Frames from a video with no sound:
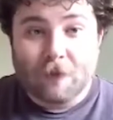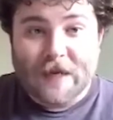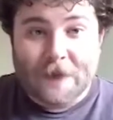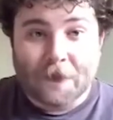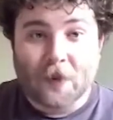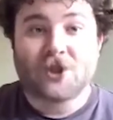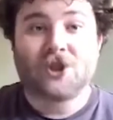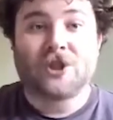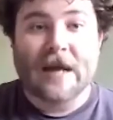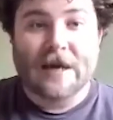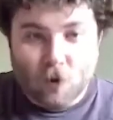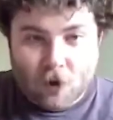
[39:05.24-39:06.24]
people
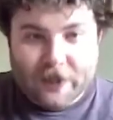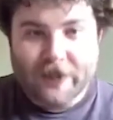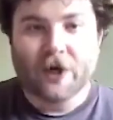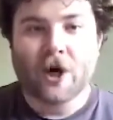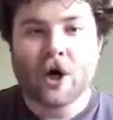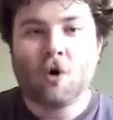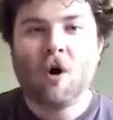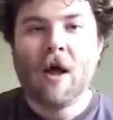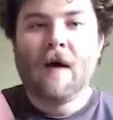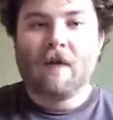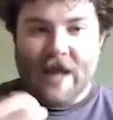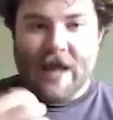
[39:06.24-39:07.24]
generally know
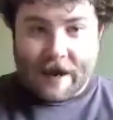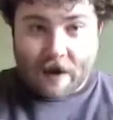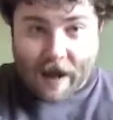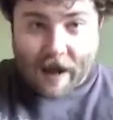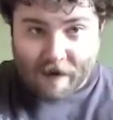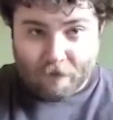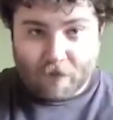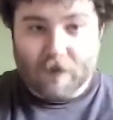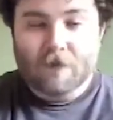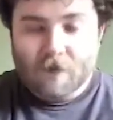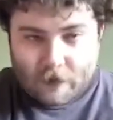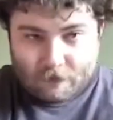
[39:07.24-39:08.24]
that
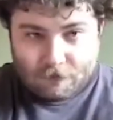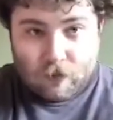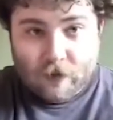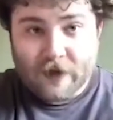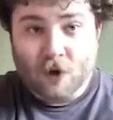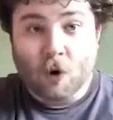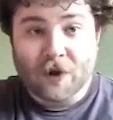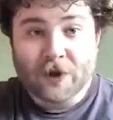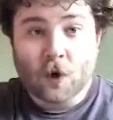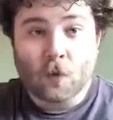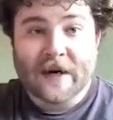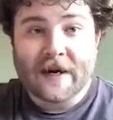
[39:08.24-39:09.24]
North
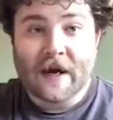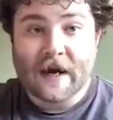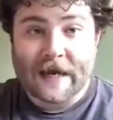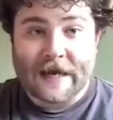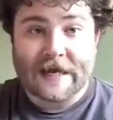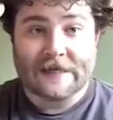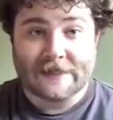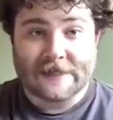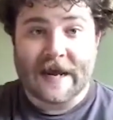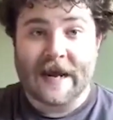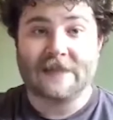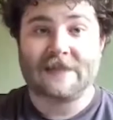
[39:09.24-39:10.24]
Korea is
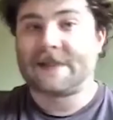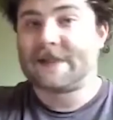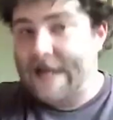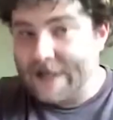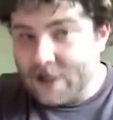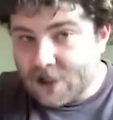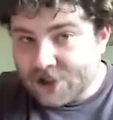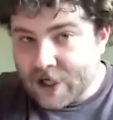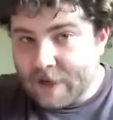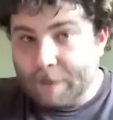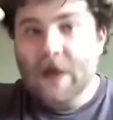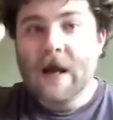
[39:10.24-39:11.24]
a
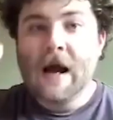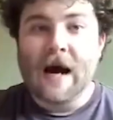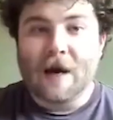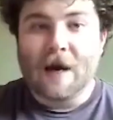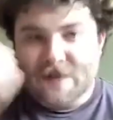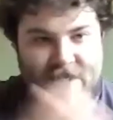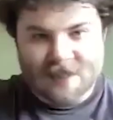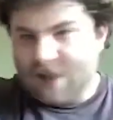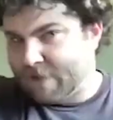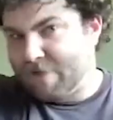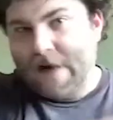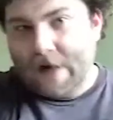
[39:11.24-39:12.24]
dictatorship, as that's
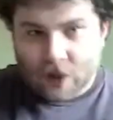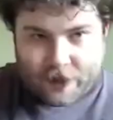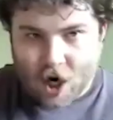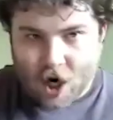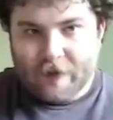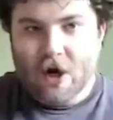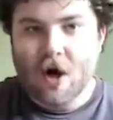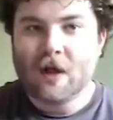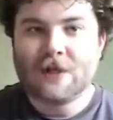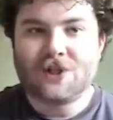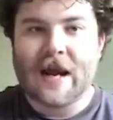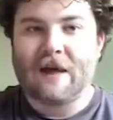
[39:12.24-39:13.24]
like fairly common
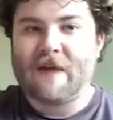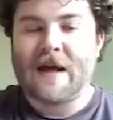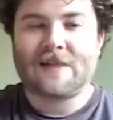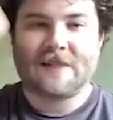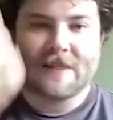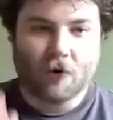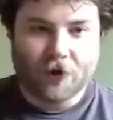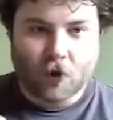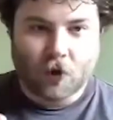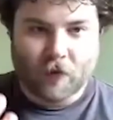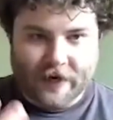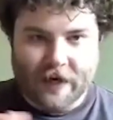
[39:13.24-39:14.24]
knowledge, and that South
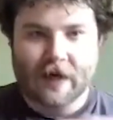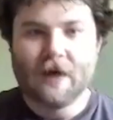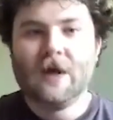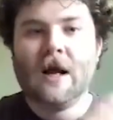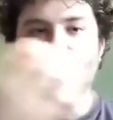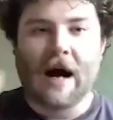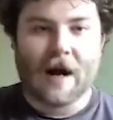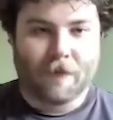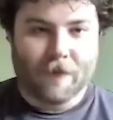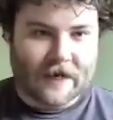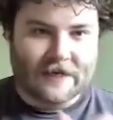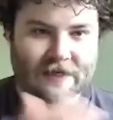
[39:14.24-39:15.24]
Korea
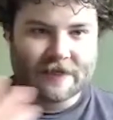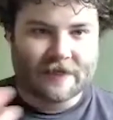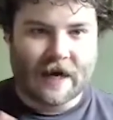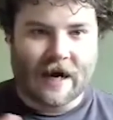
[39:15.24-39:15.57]
is